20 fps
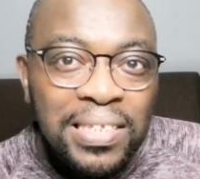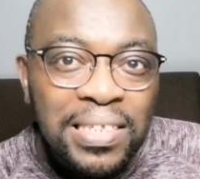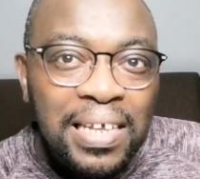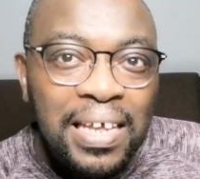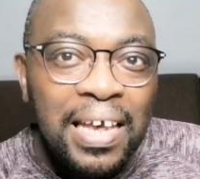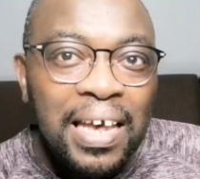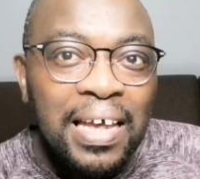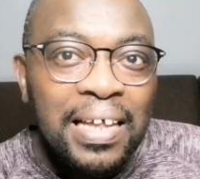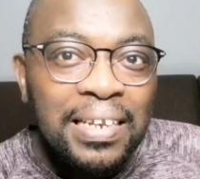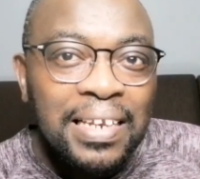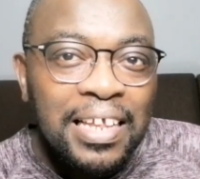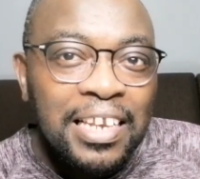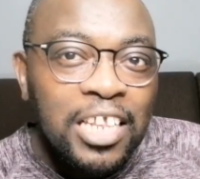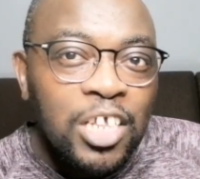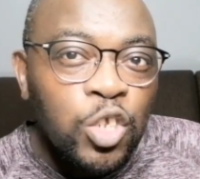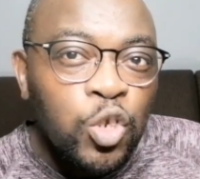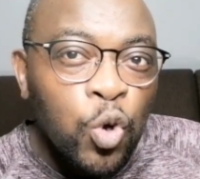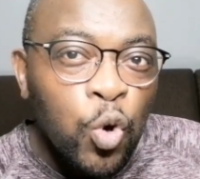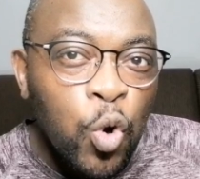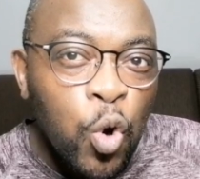Once again,
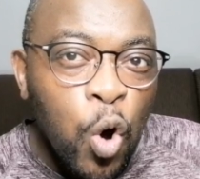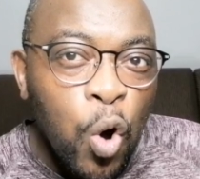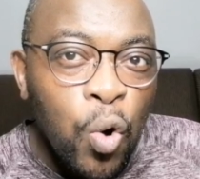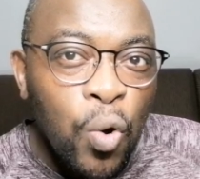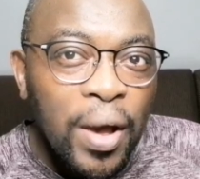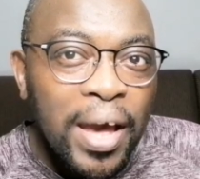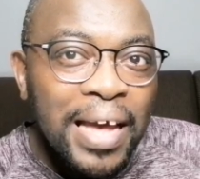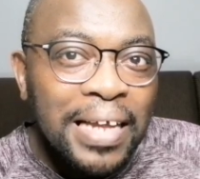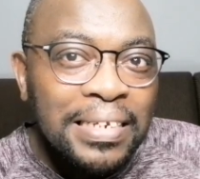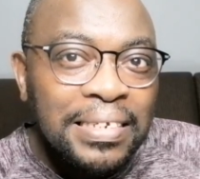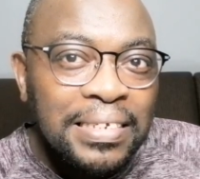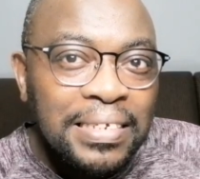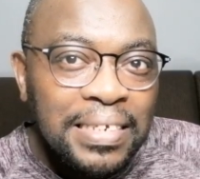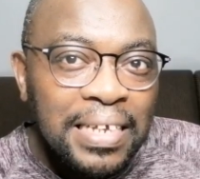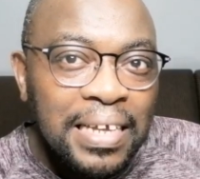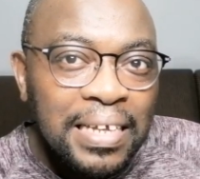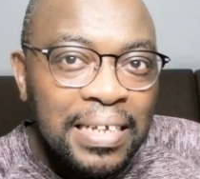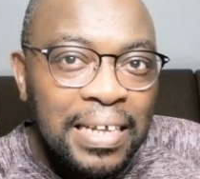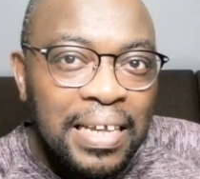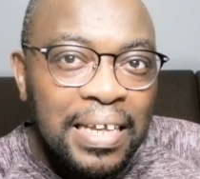they need to go
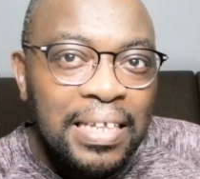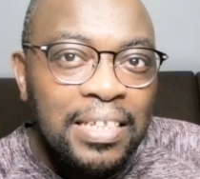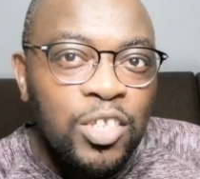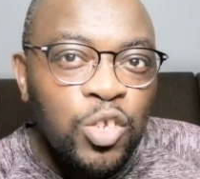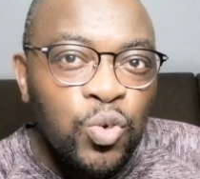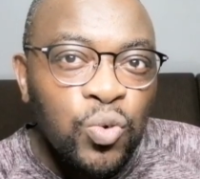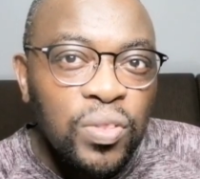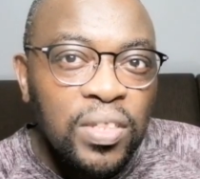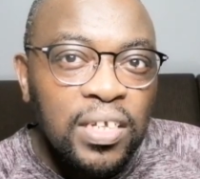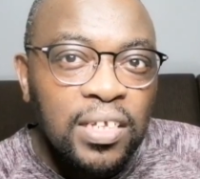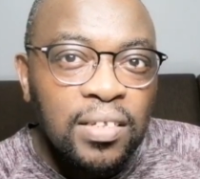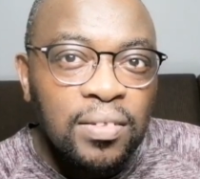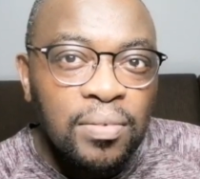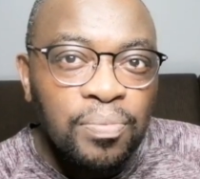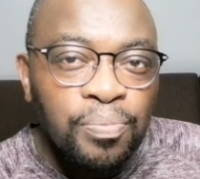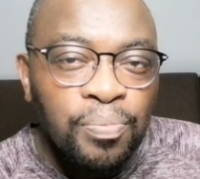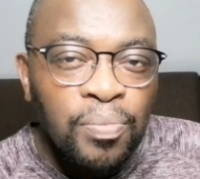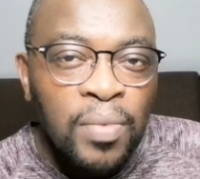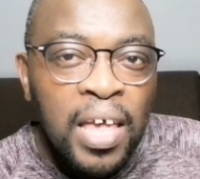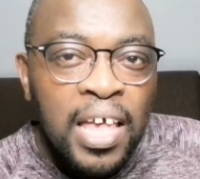and dig into
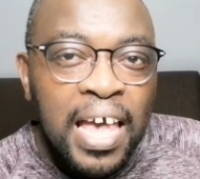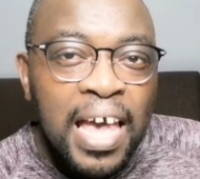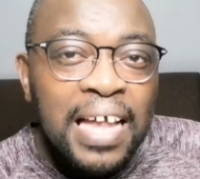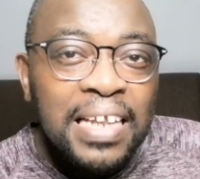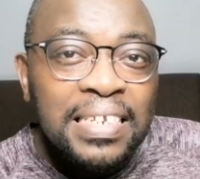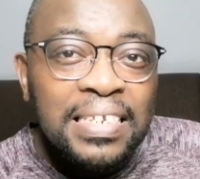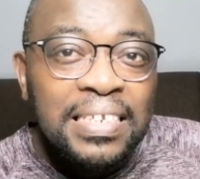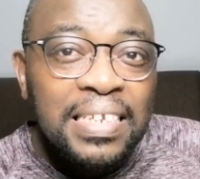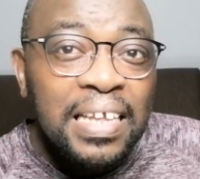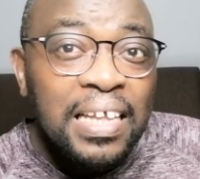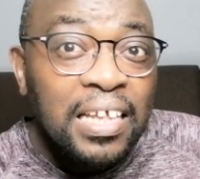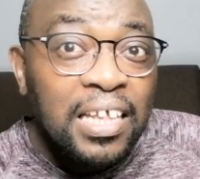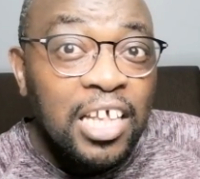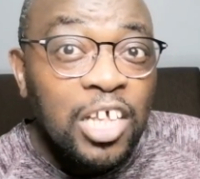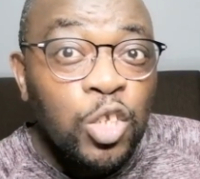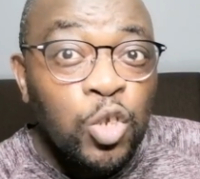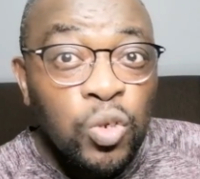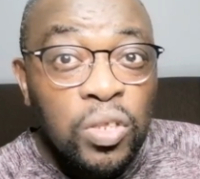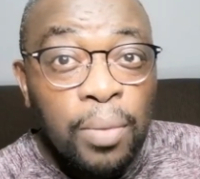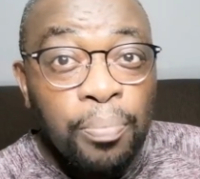
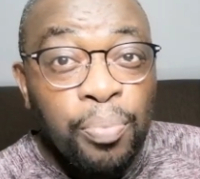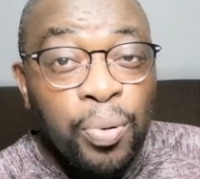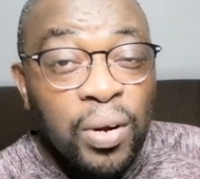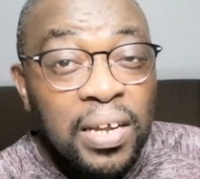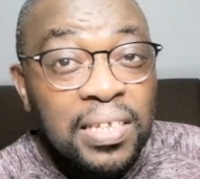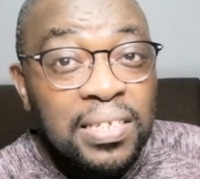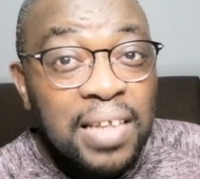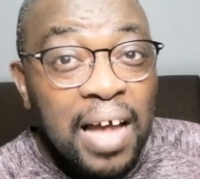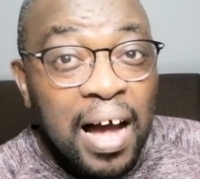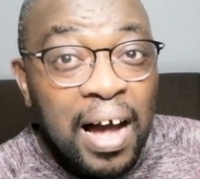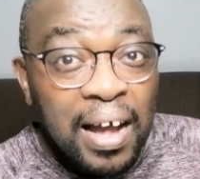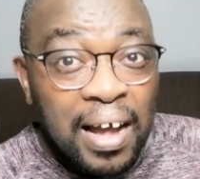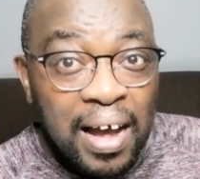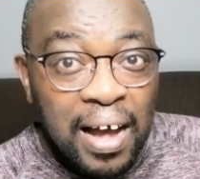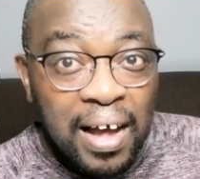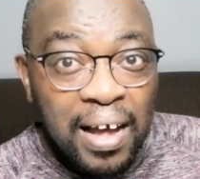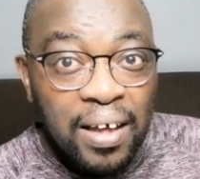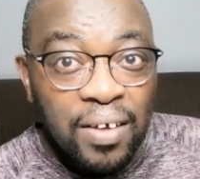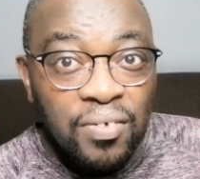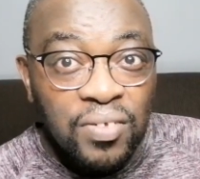the police
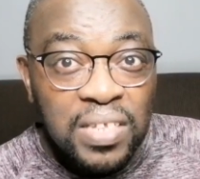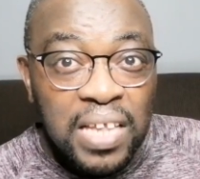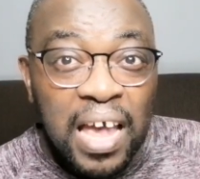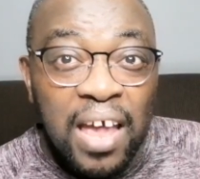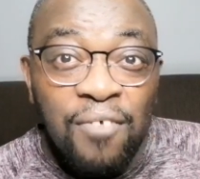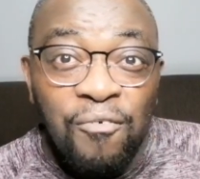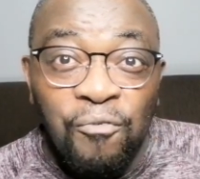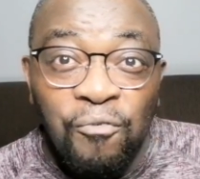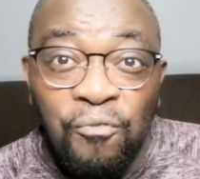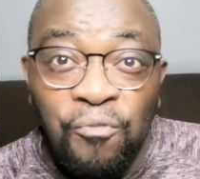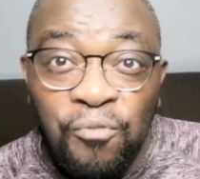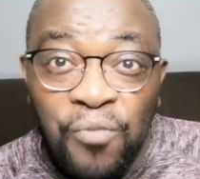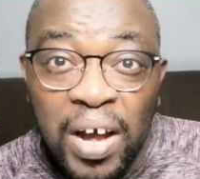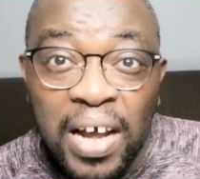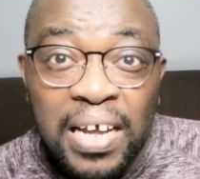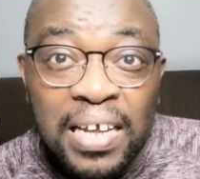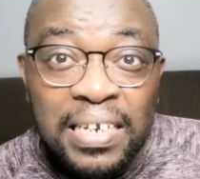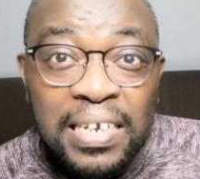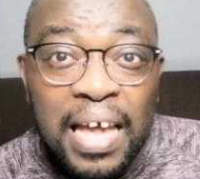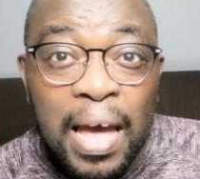archives and
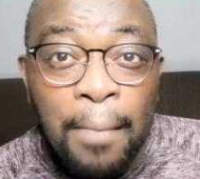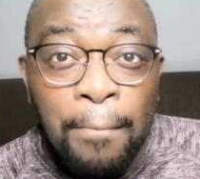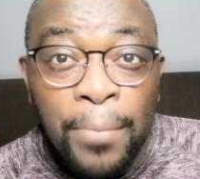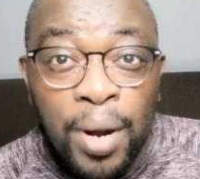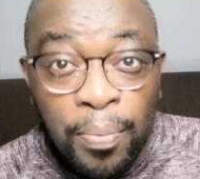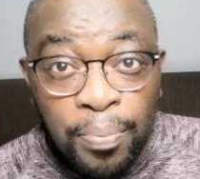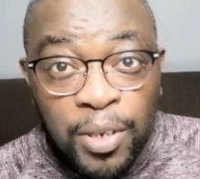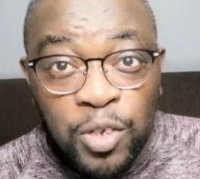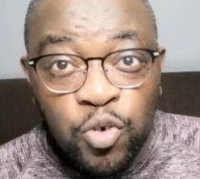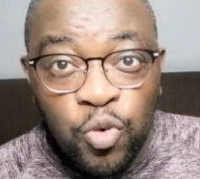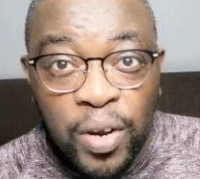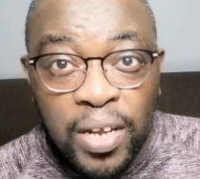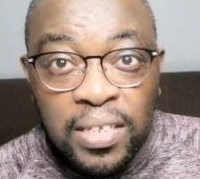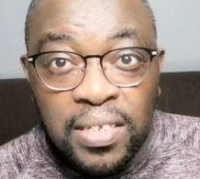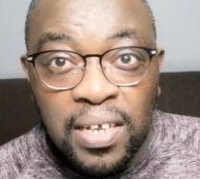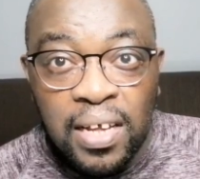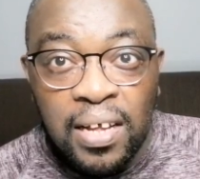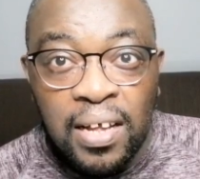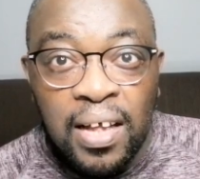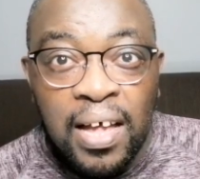find a
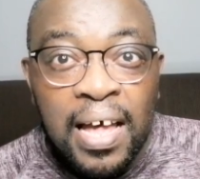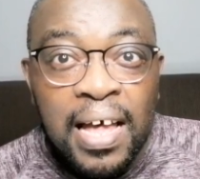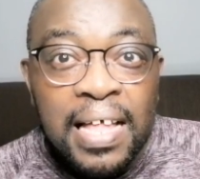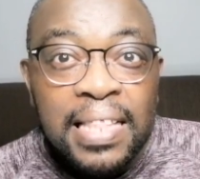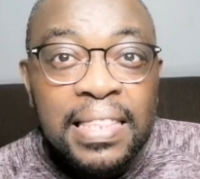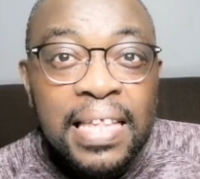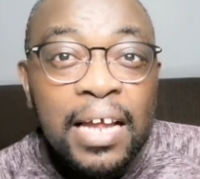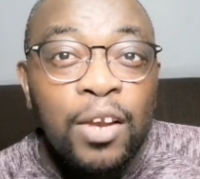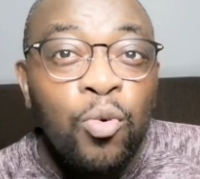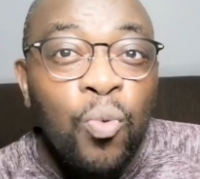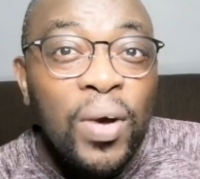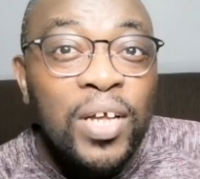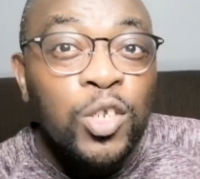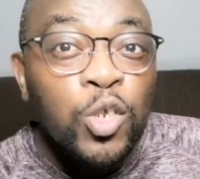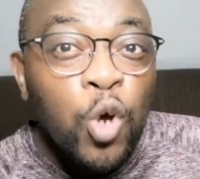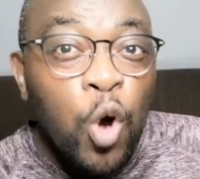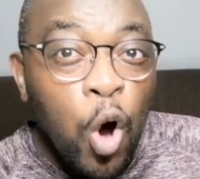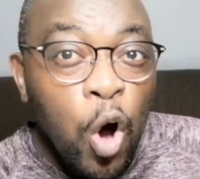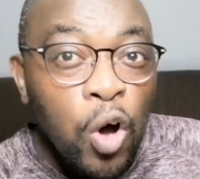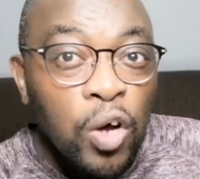perpetrator that
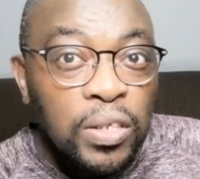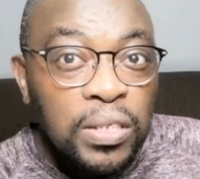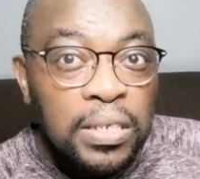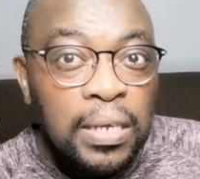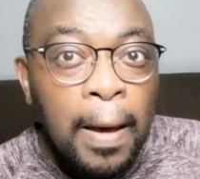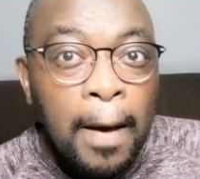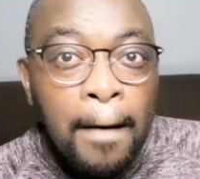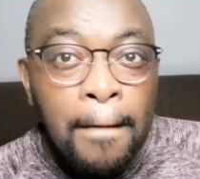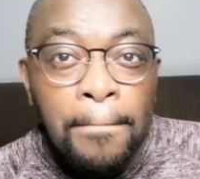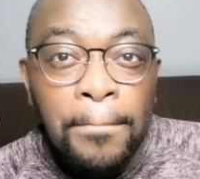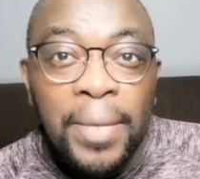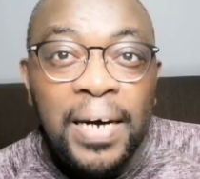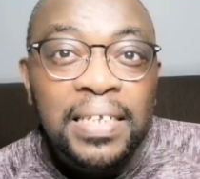was caught,